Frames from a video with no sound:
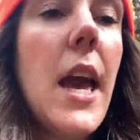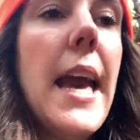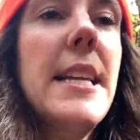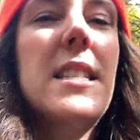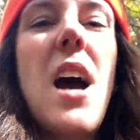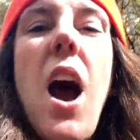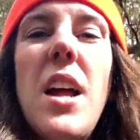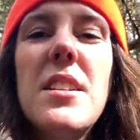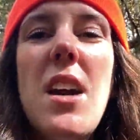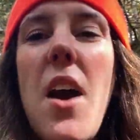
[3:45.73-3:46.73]
And to
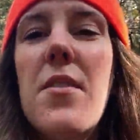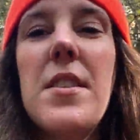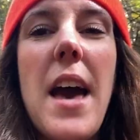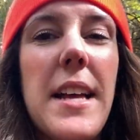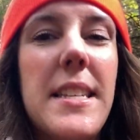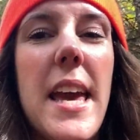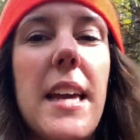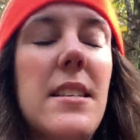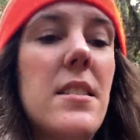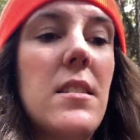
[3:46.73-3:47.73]
uncover that
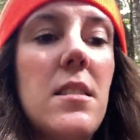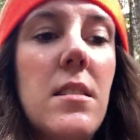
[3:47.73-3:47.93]
takes,